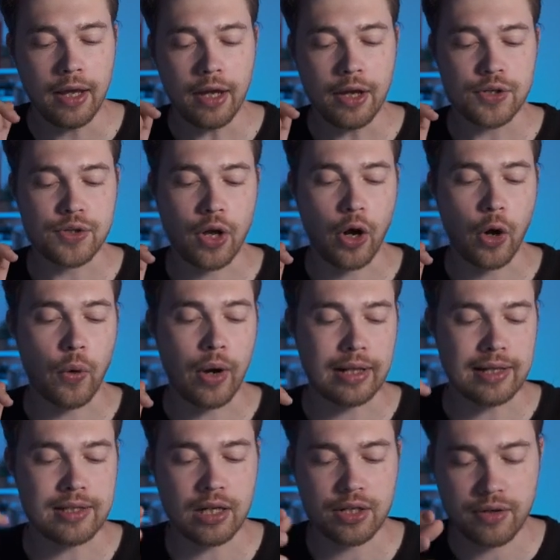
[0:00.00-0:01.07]
so and
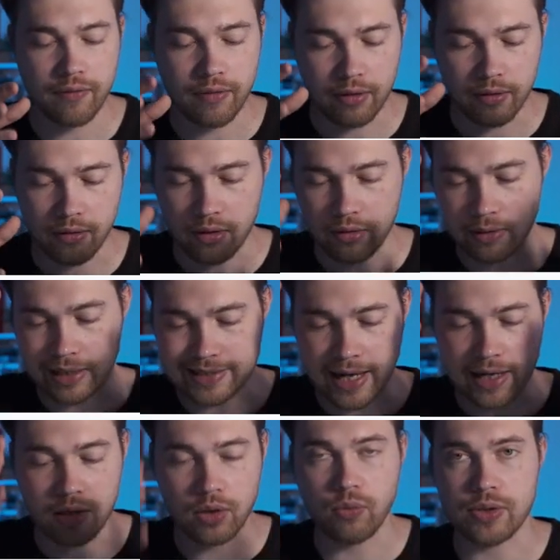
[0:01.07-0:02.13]
that's actually
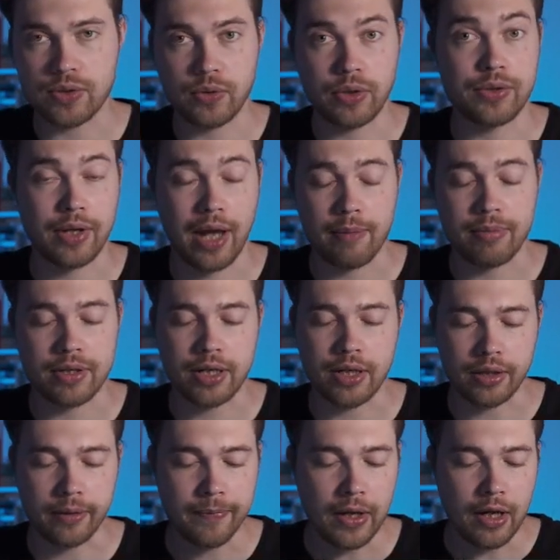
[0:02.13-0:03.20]
exactly what's going to happen
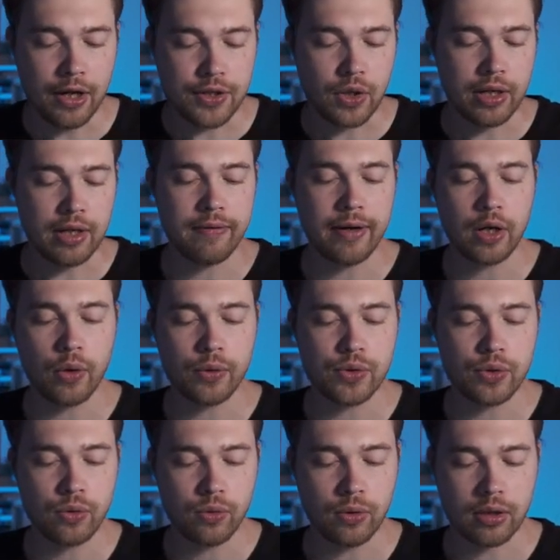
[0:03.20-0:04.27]
here. So if I go
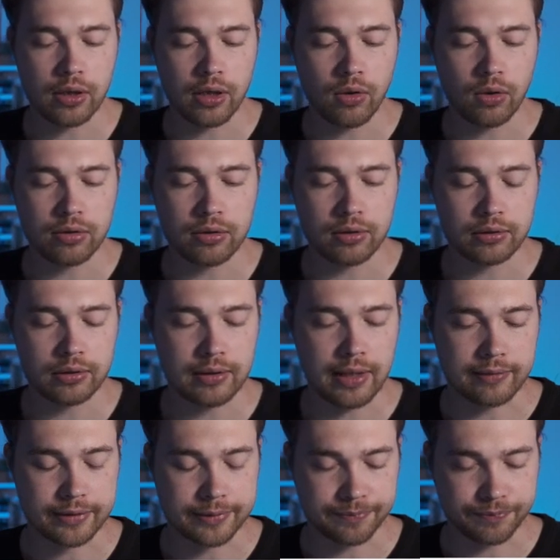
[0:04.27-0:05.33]
to on the
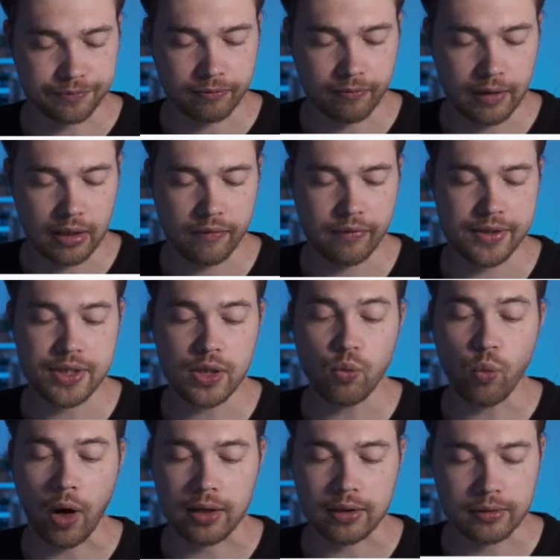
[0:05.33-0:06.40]
left, and if I see
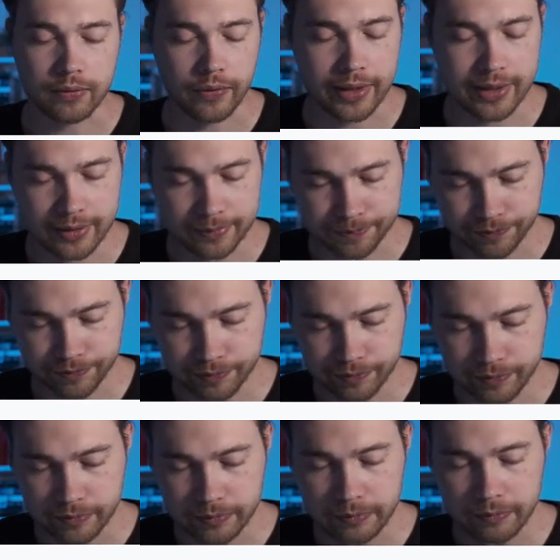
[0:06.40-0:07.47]
1, right,
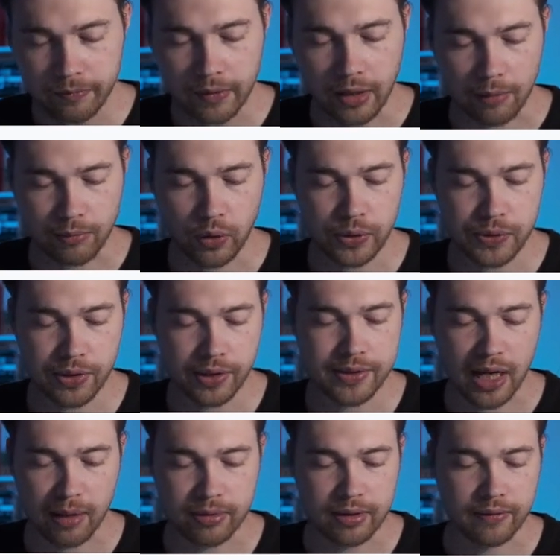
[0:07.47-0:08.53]
I'm going to
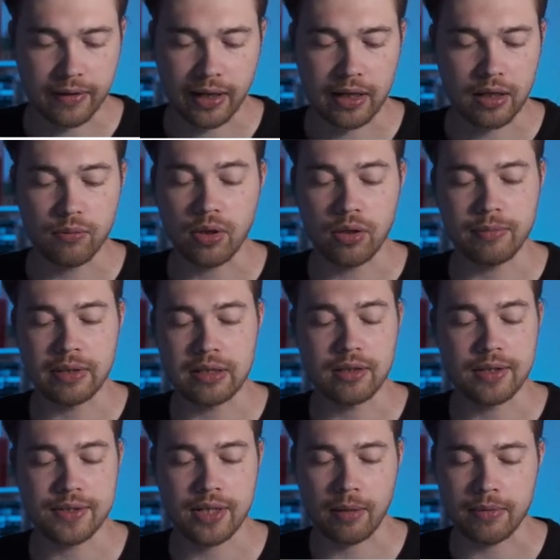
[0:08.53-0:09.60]
accept if I immediately
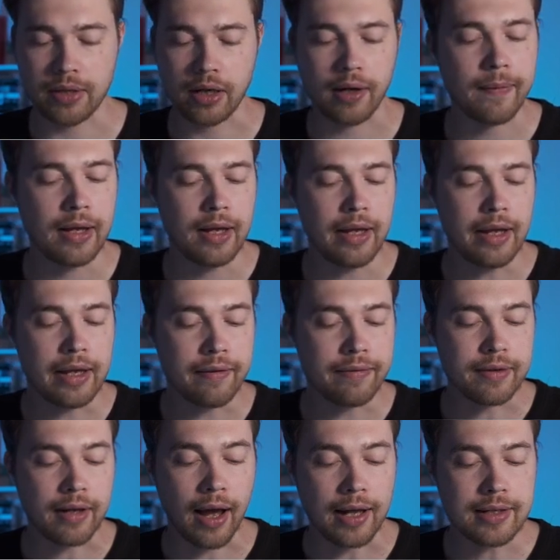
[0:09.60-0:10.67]
stop there. If
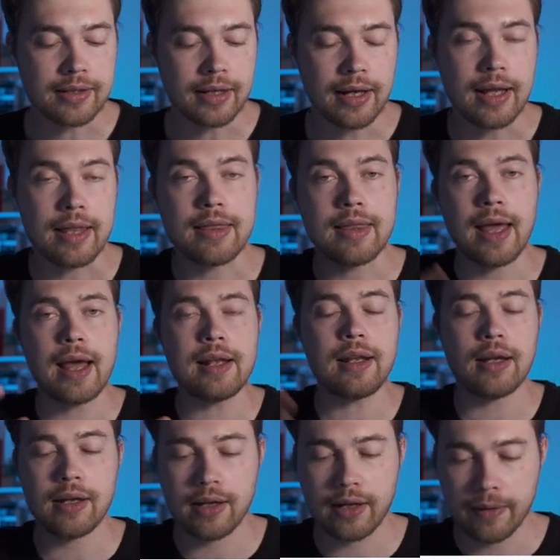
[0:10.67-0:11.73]
not, then
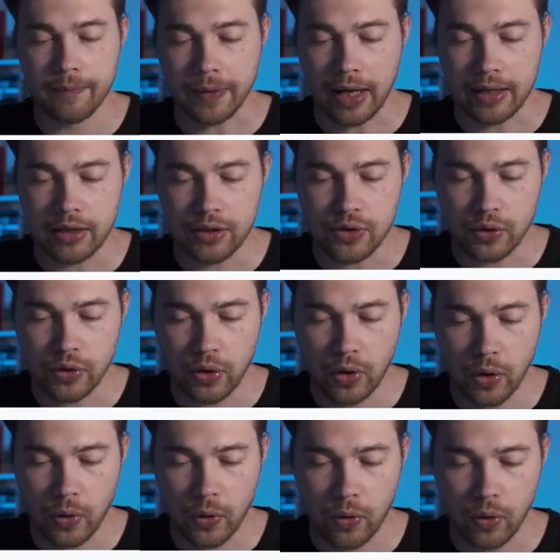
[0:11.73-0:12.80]
I need to
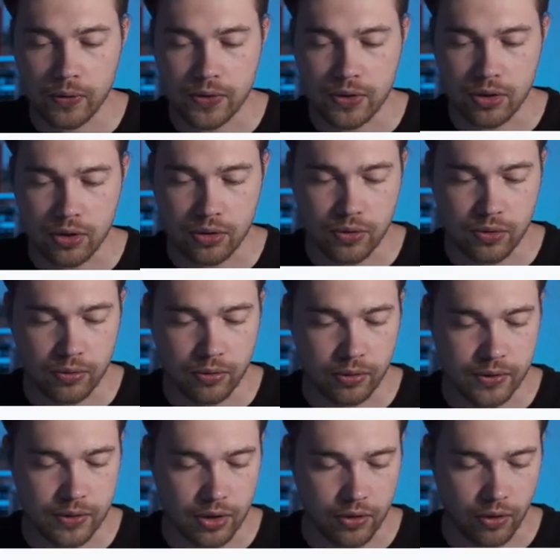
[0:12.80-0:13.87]
go on
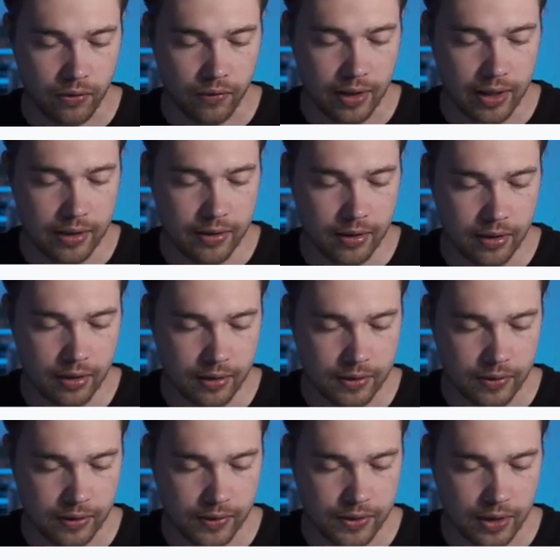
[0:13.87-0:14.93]
0, right?
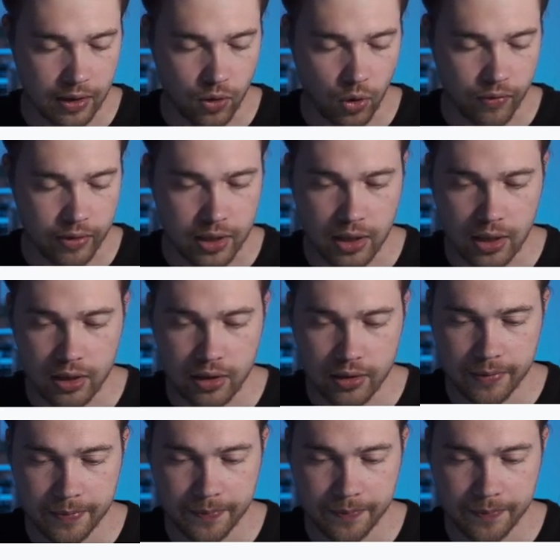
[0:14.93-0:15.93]
So let's say I go over here